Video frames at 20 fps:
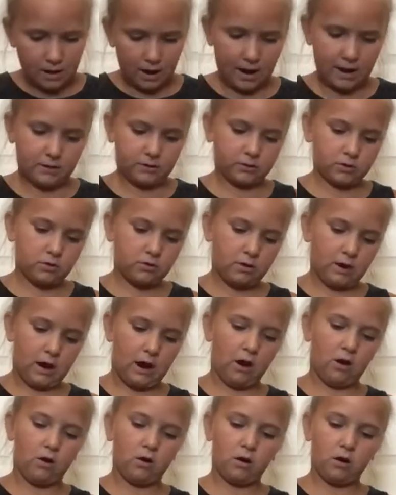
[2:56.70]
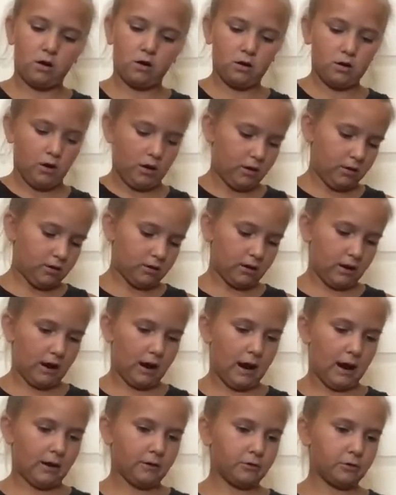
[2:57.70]
I don't know how,
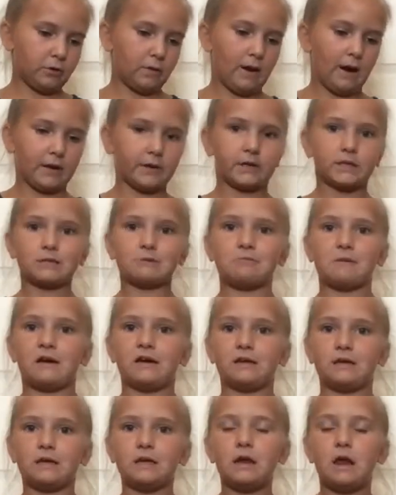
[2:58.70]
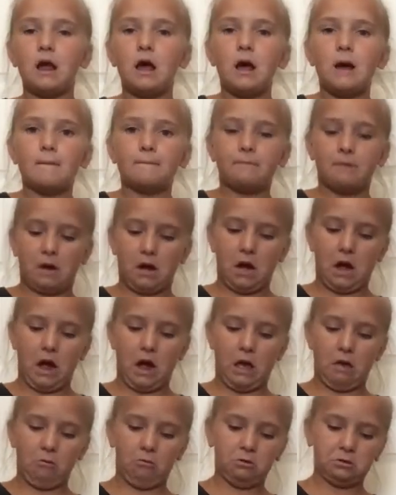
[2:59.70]
I don't know how to explain it, but
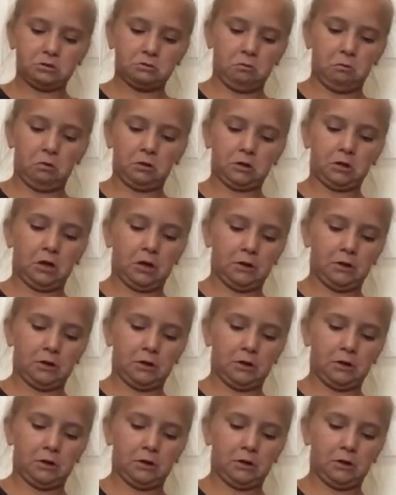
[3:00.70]
it was really